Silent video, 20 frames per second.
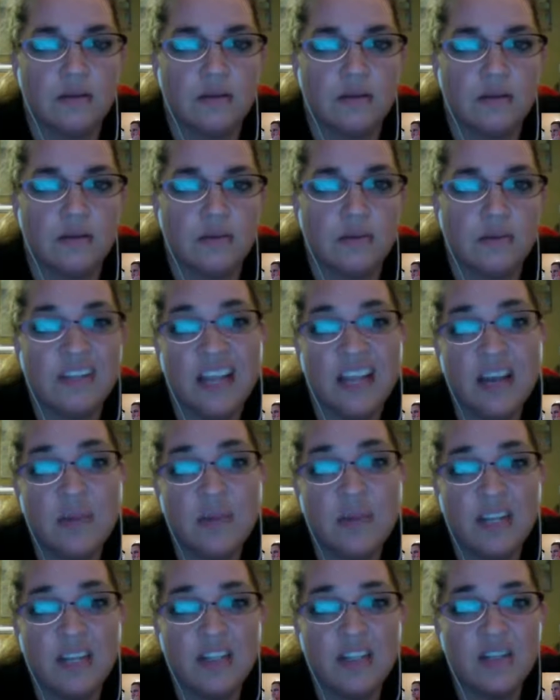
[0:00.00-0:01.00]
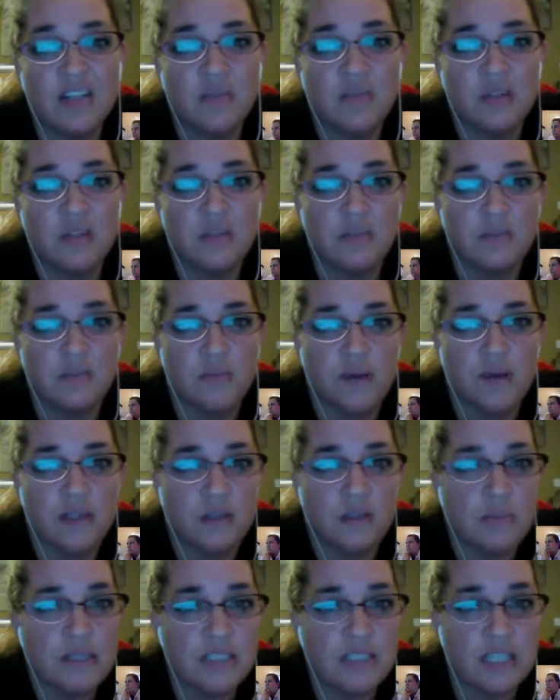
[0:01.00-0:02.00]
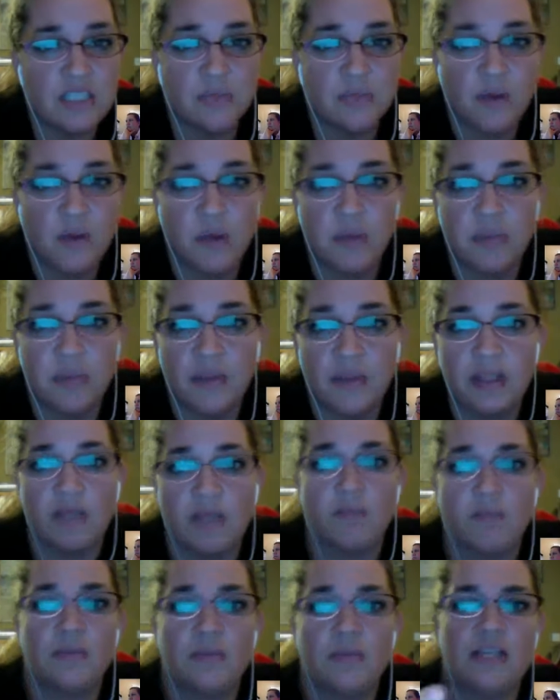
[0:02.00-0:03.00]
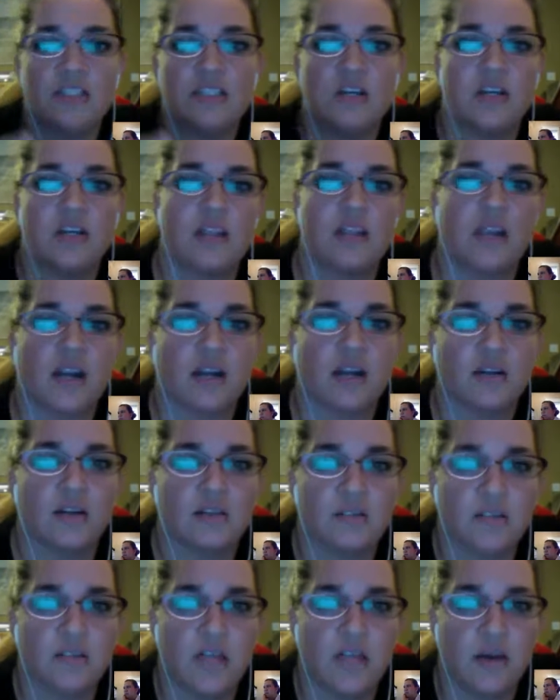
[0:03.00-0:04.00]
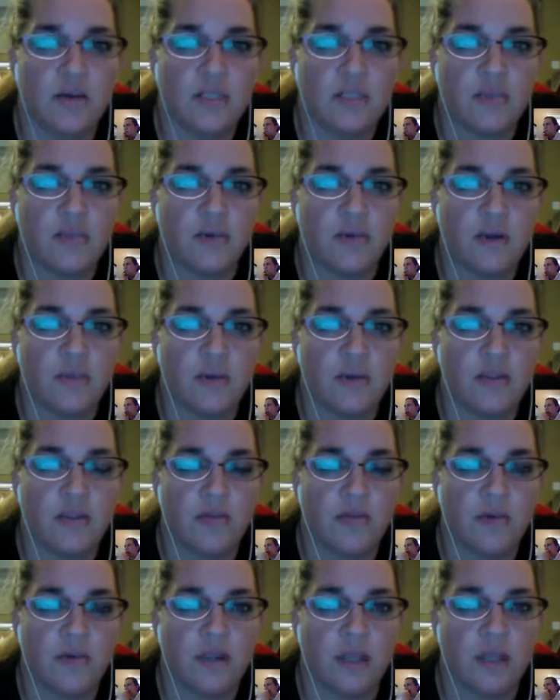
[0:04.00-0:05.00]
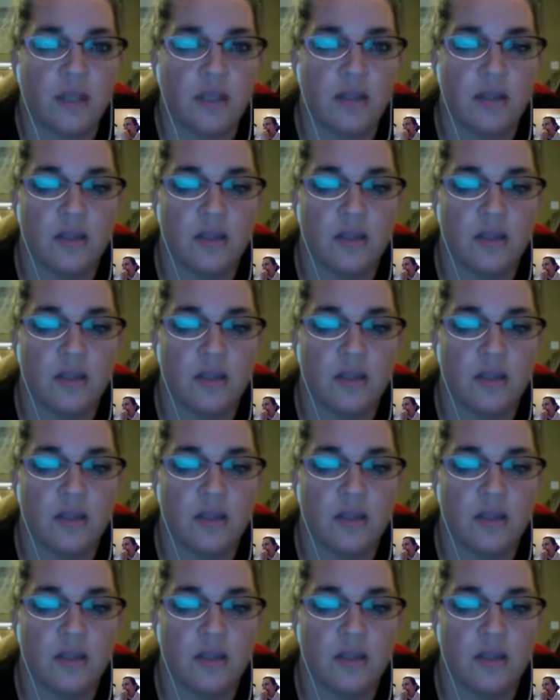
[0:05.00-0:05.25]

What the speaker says: Well, yeah, we need to. Well, it says the probability that's already there, so that one is 0.13.